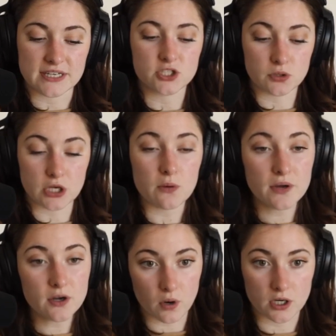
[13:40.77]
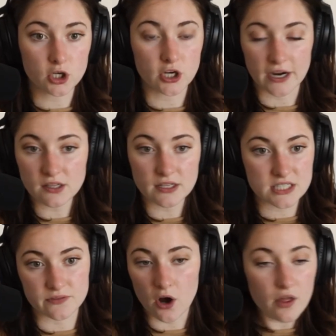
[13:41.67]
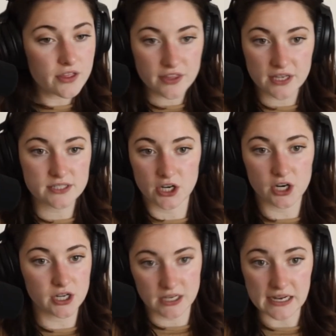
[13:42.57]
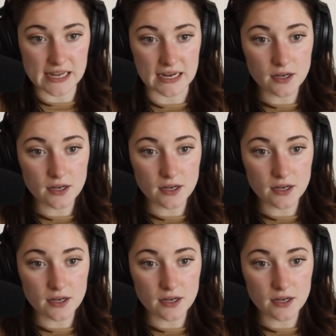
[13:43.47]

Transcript: So go in order, create a list of all the things that you're going to need,